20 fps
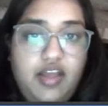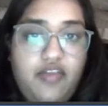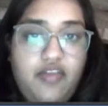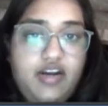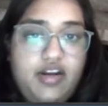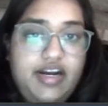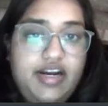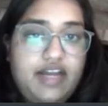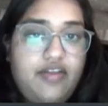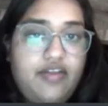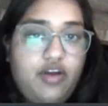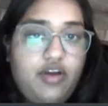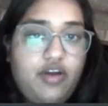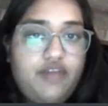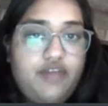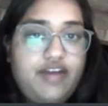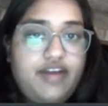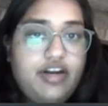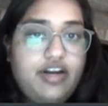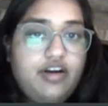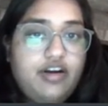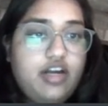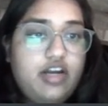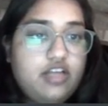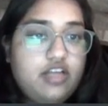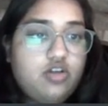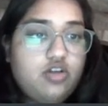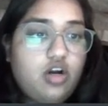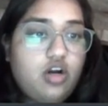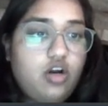that the data that you have entered
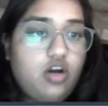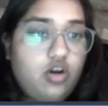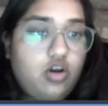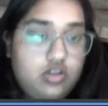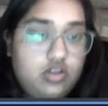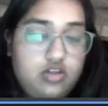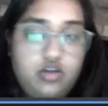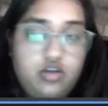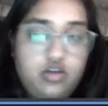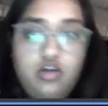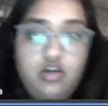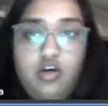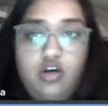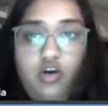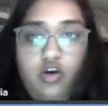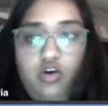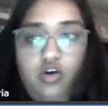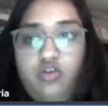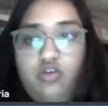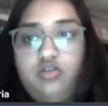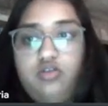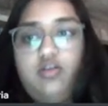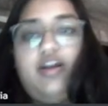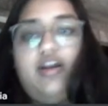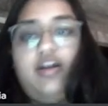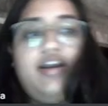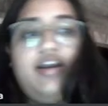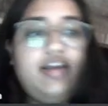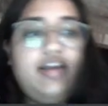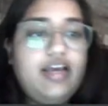is not lost. So
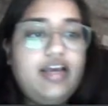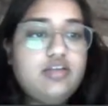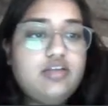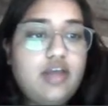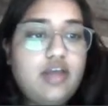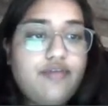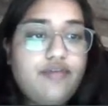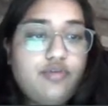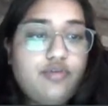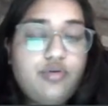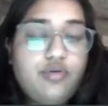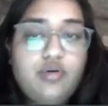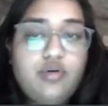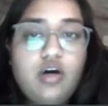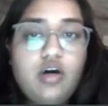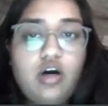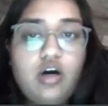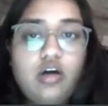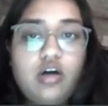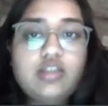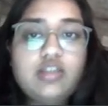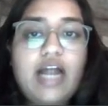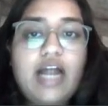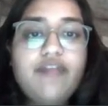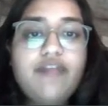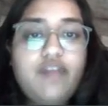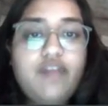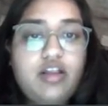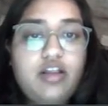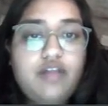that in case you have to
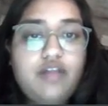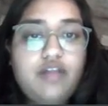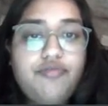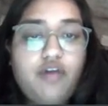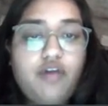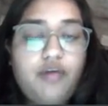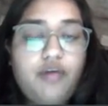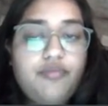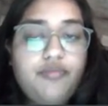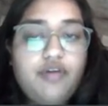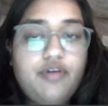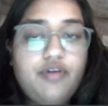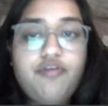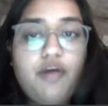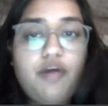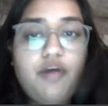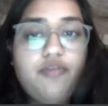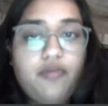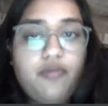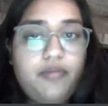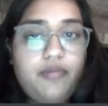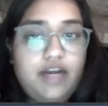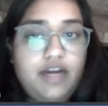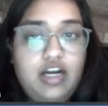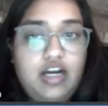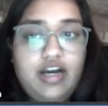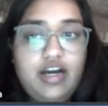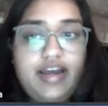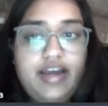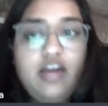start filling the form from the
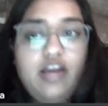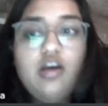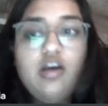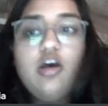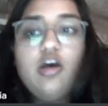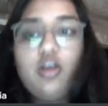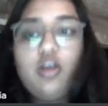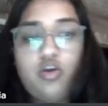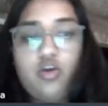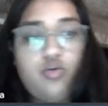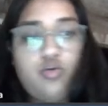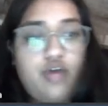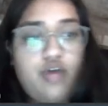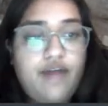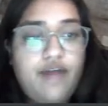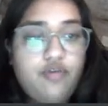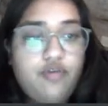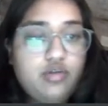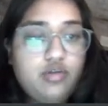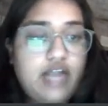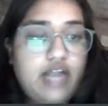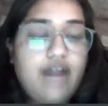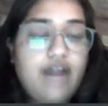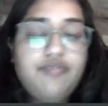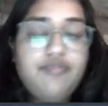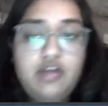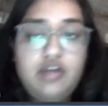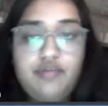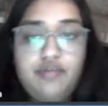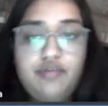middle again, you don't have to
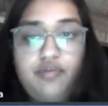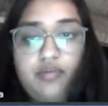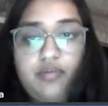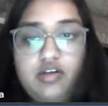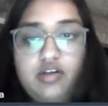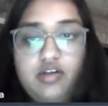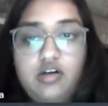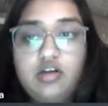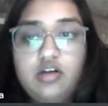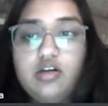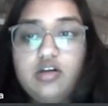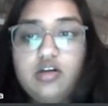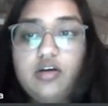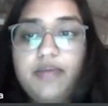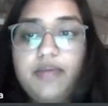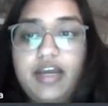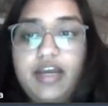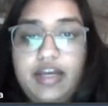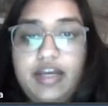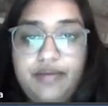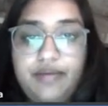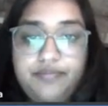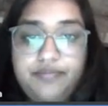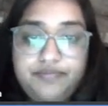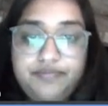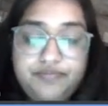start filling from the beginning.